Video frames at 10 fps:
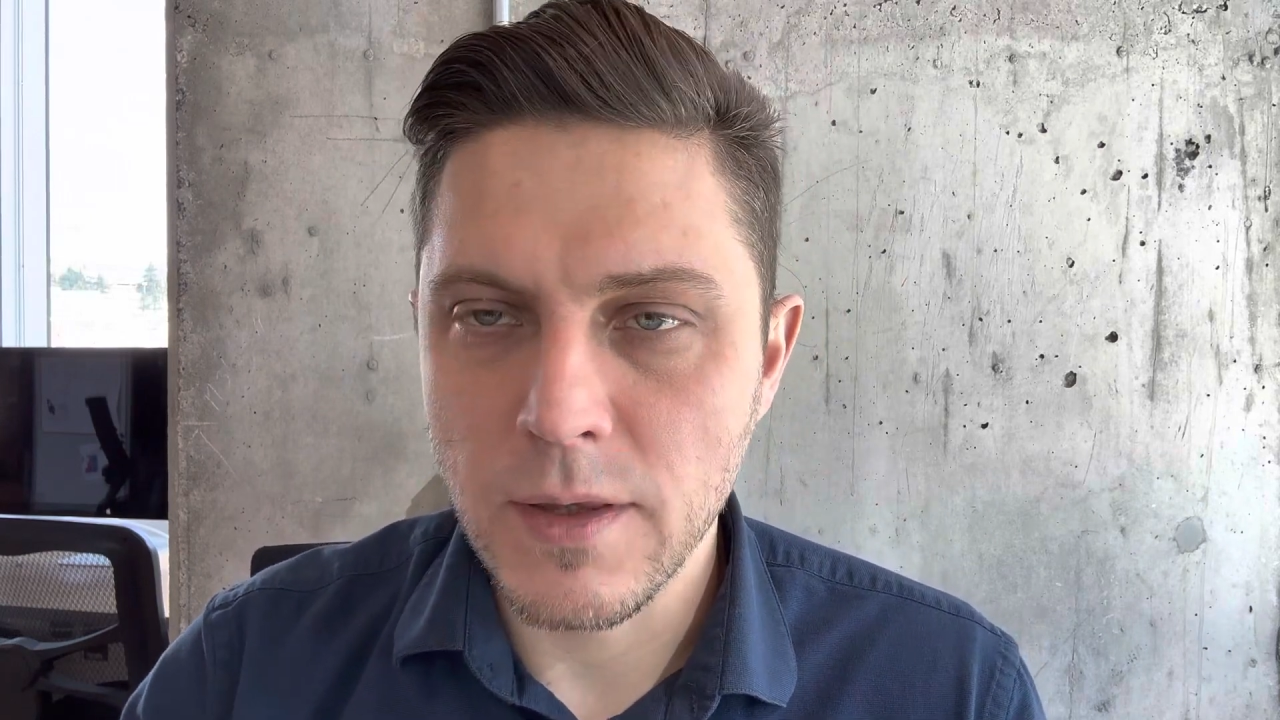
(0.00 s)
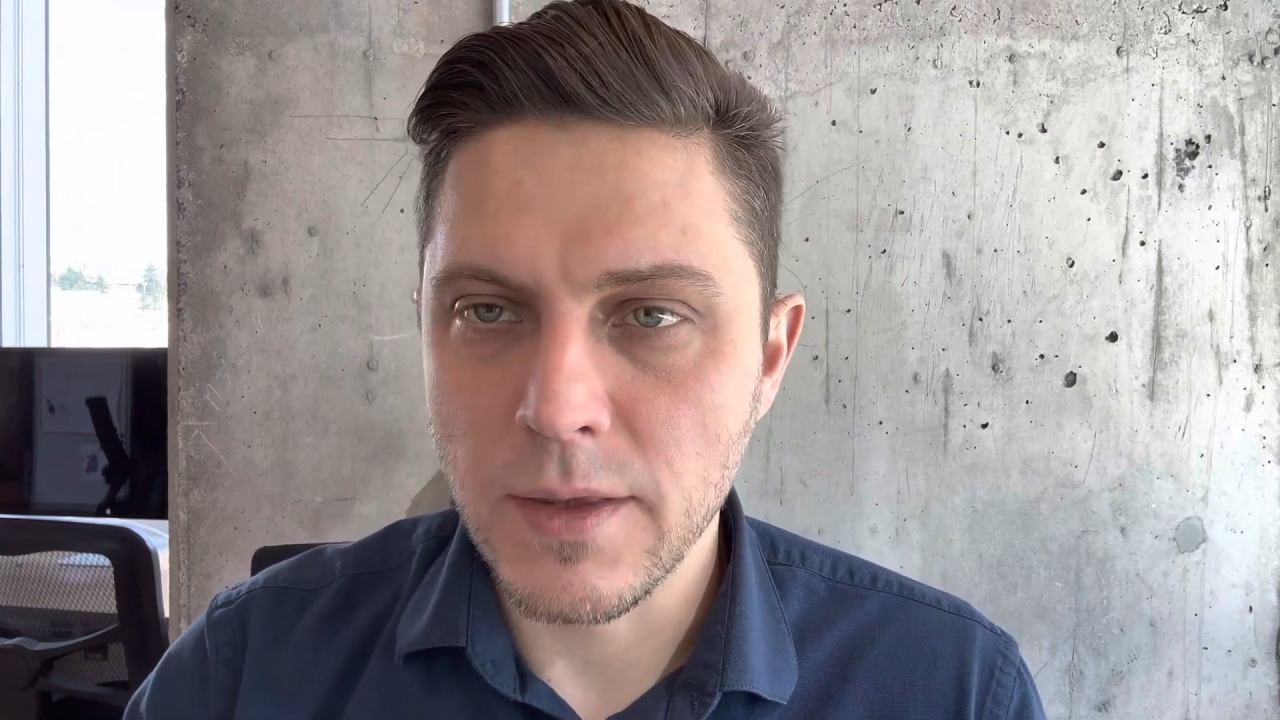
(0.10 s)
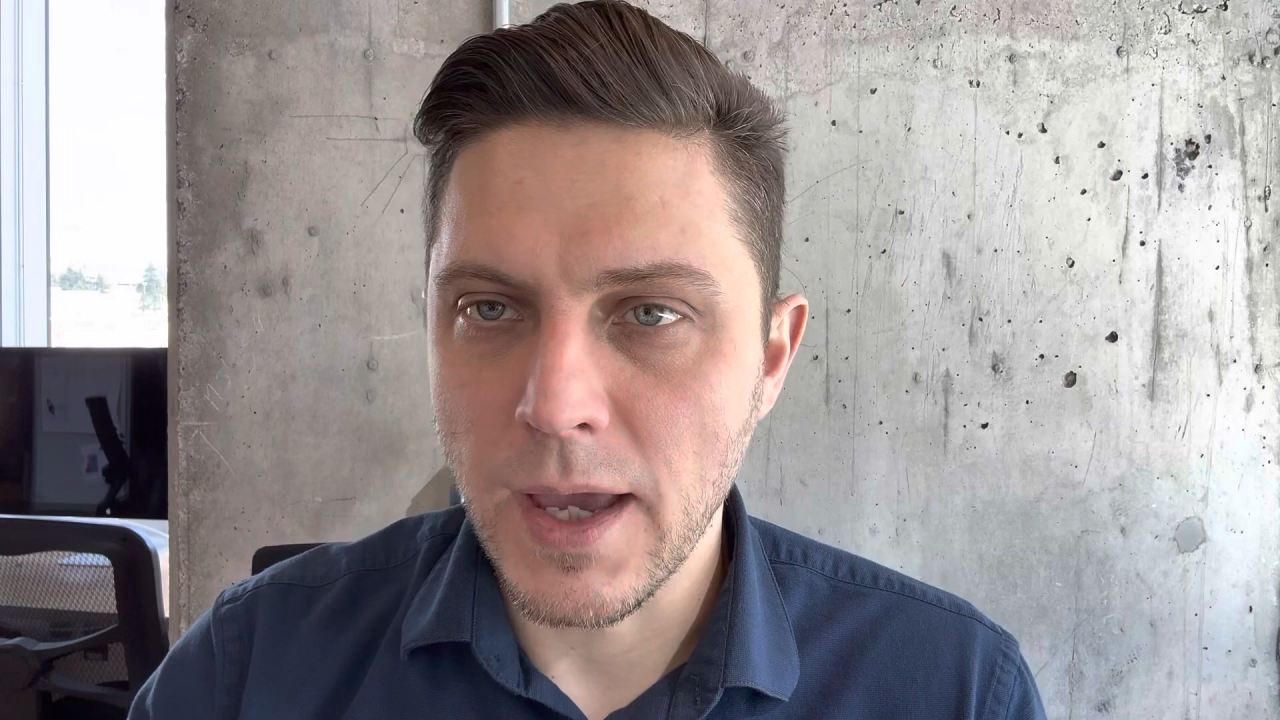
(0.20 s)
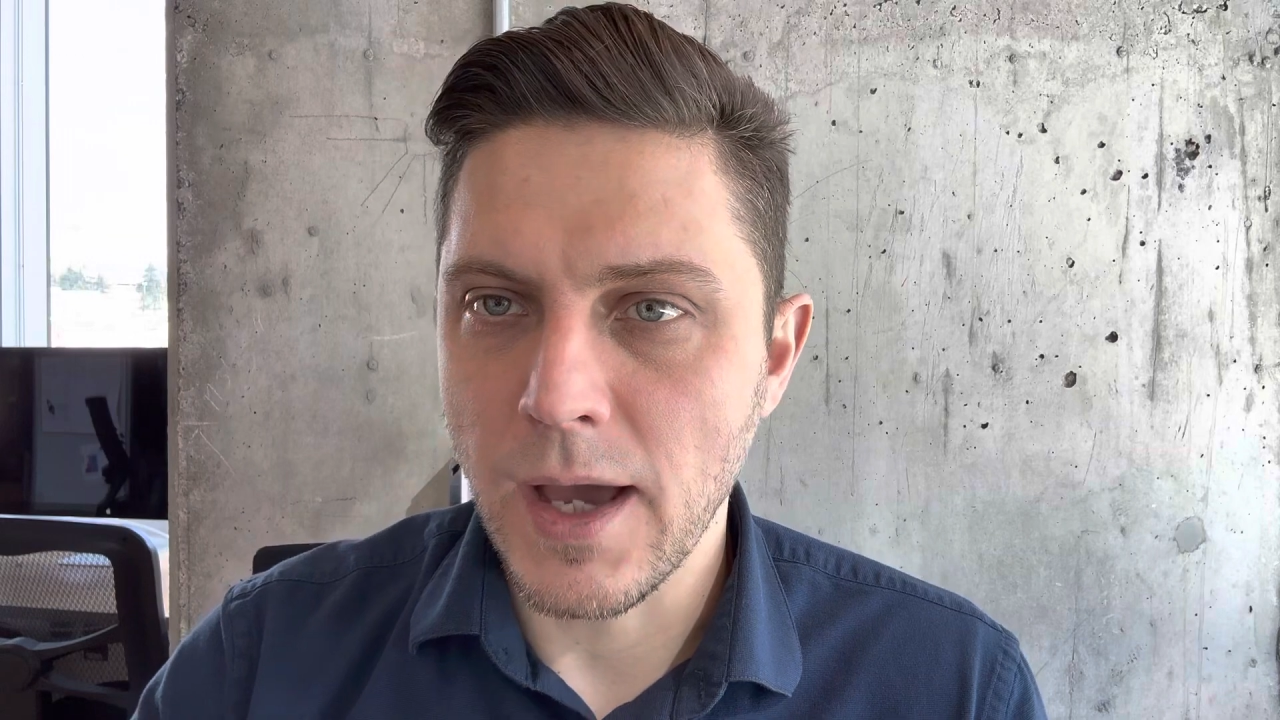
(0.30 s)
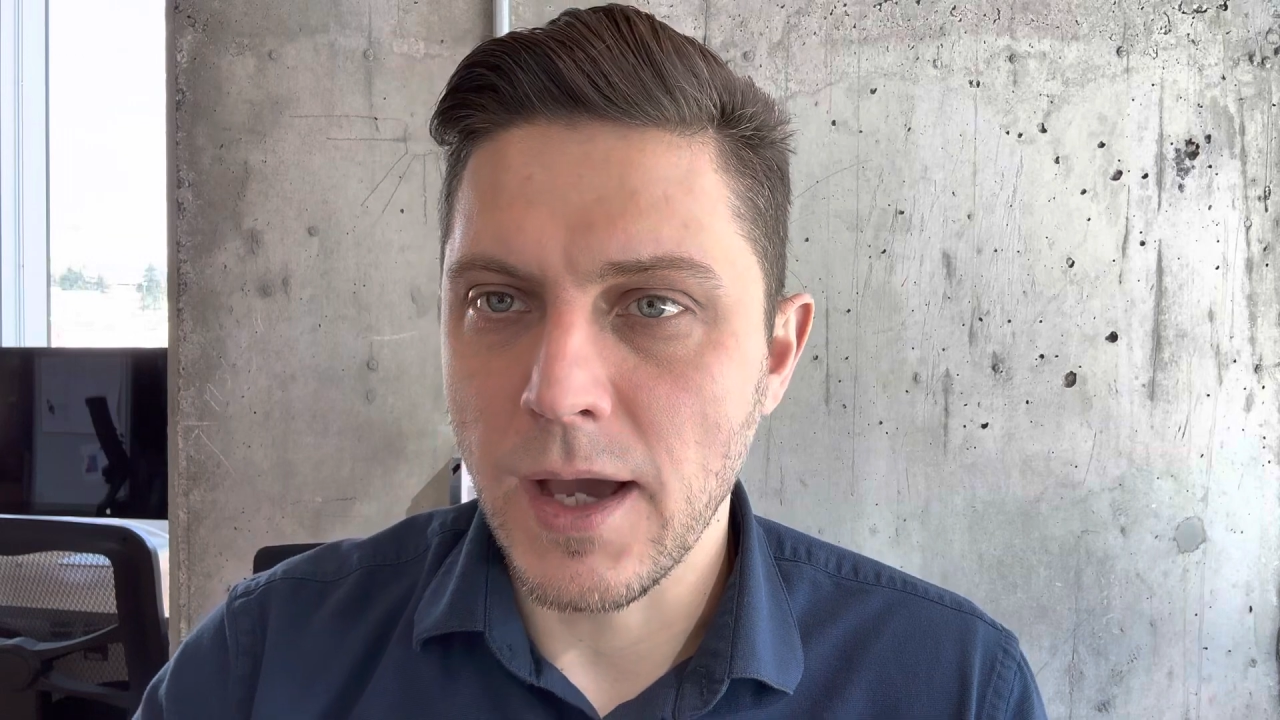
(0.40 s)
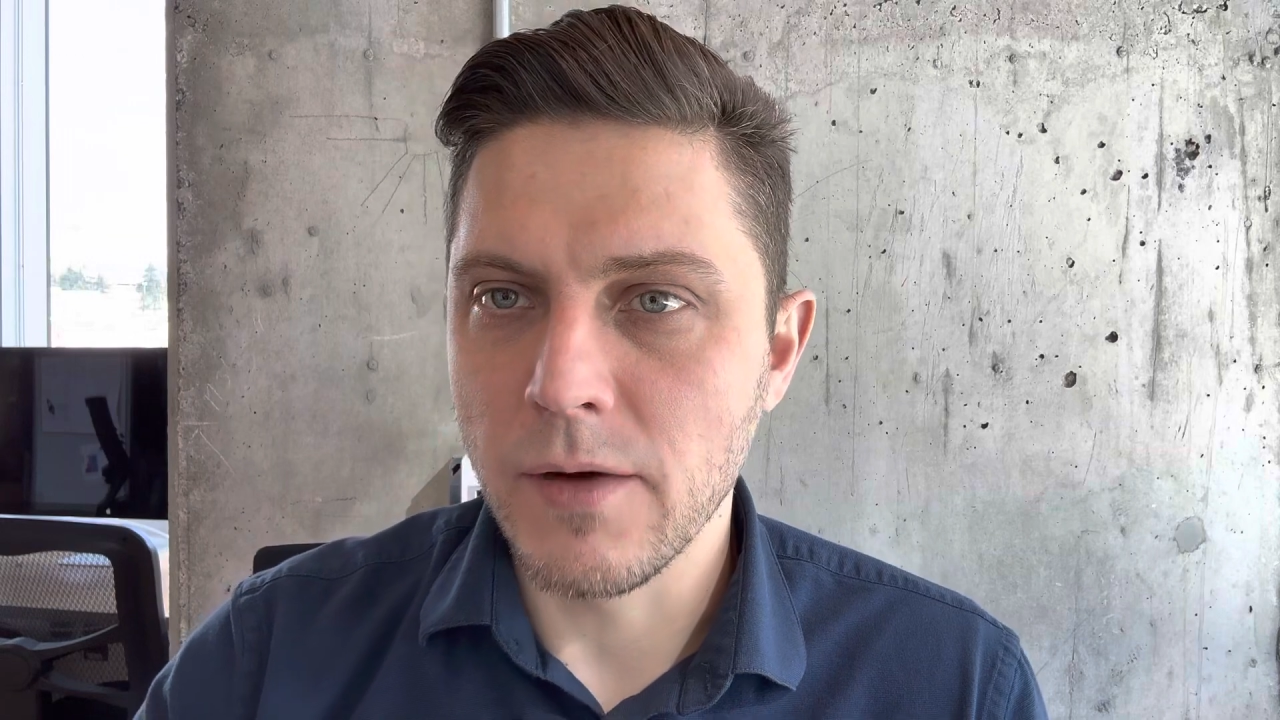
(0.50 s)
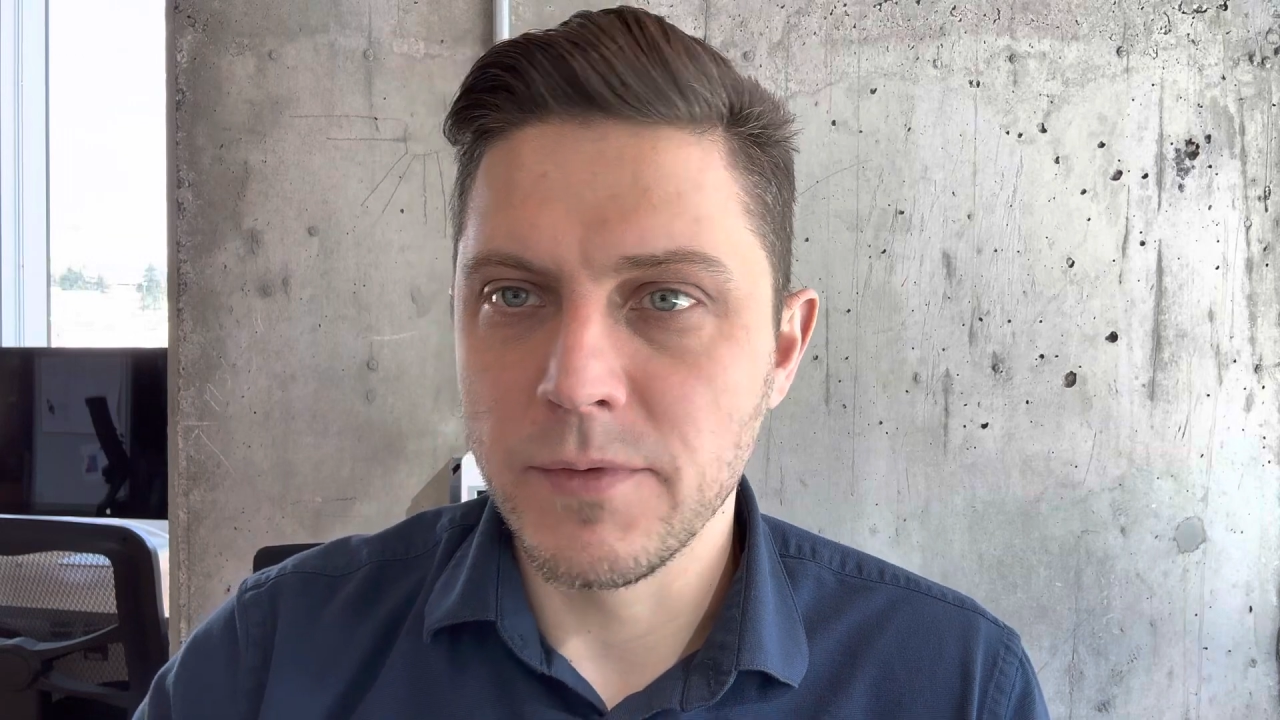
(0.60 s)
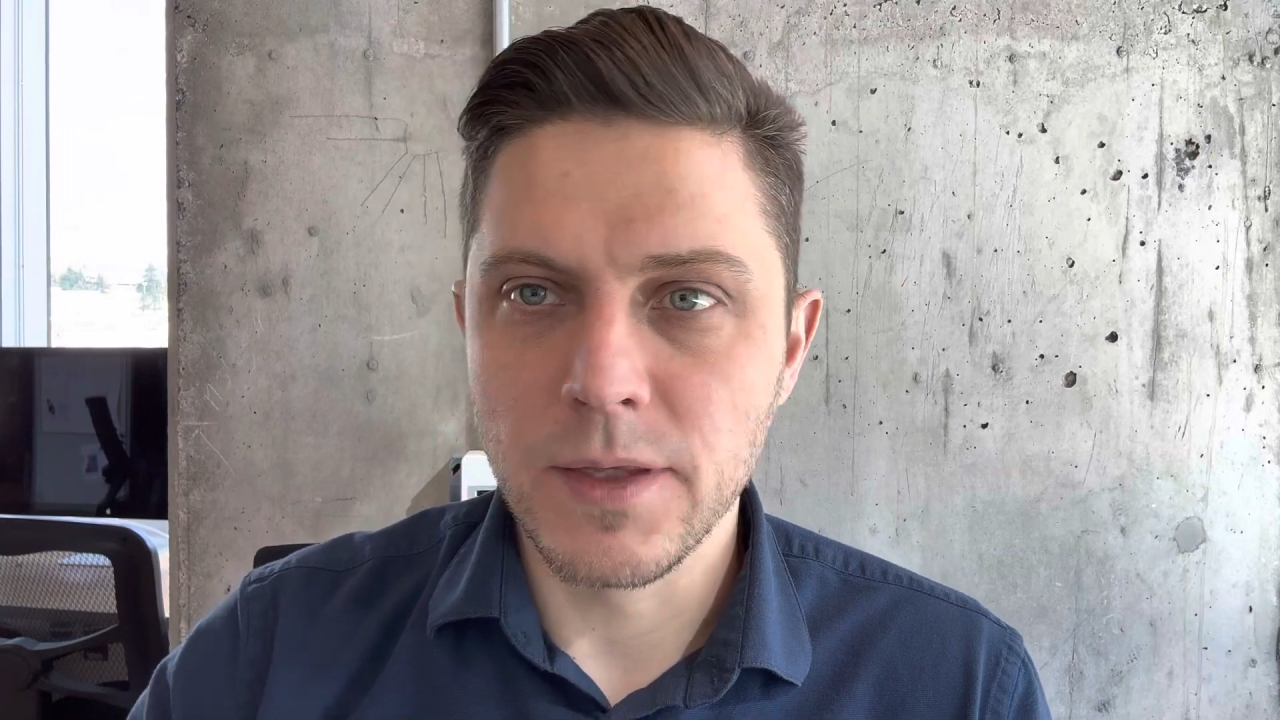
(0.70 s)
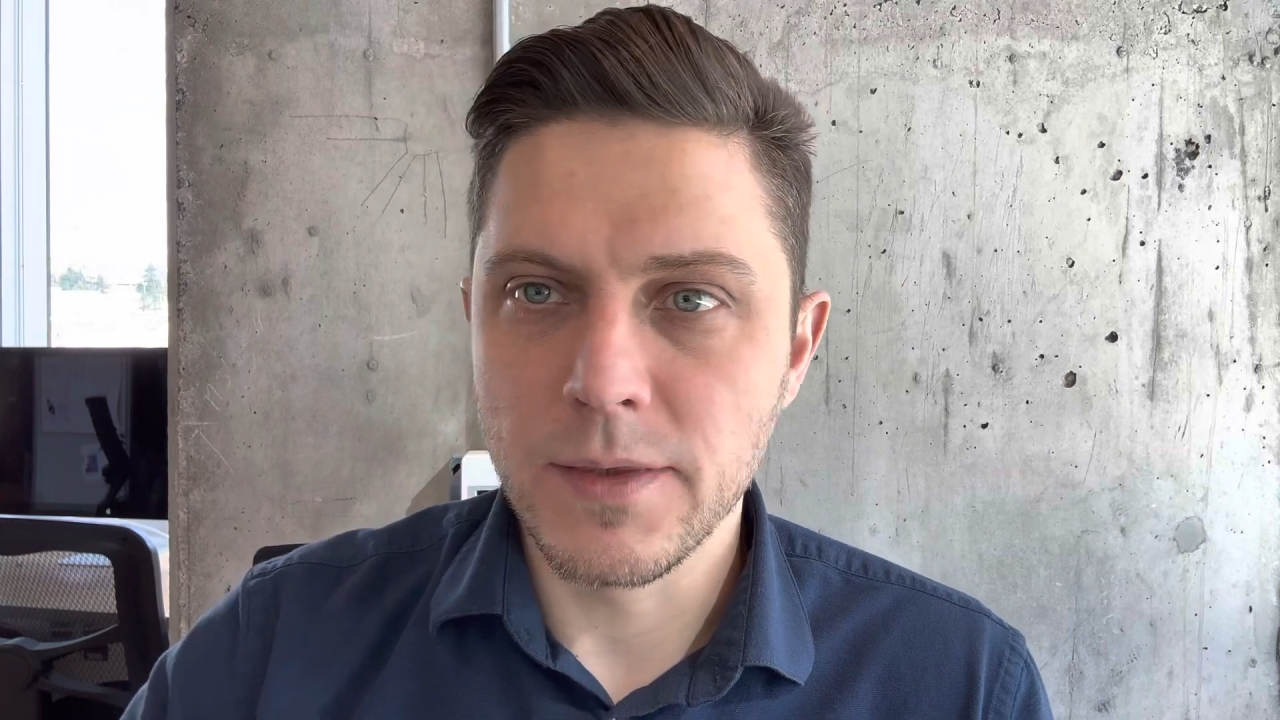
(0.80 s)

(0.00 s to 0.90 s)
that they have,